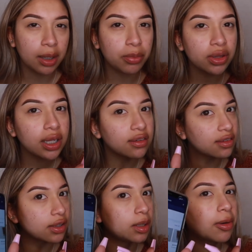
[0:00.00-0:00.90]
I put that
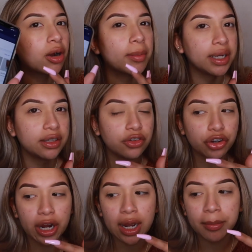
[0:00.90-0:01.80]
disclaimer on my
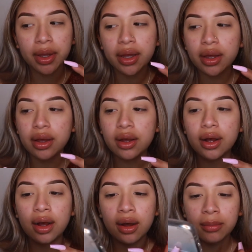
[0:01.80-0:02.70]
Instagram,
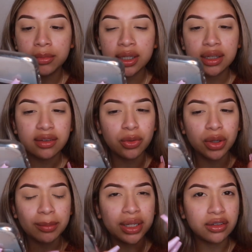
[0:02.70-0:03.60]
and that's the
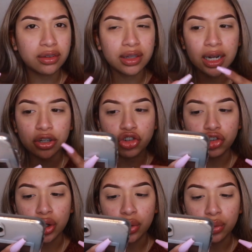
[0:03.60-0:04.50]
only place that I
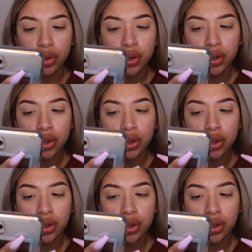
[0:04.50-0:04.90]
showed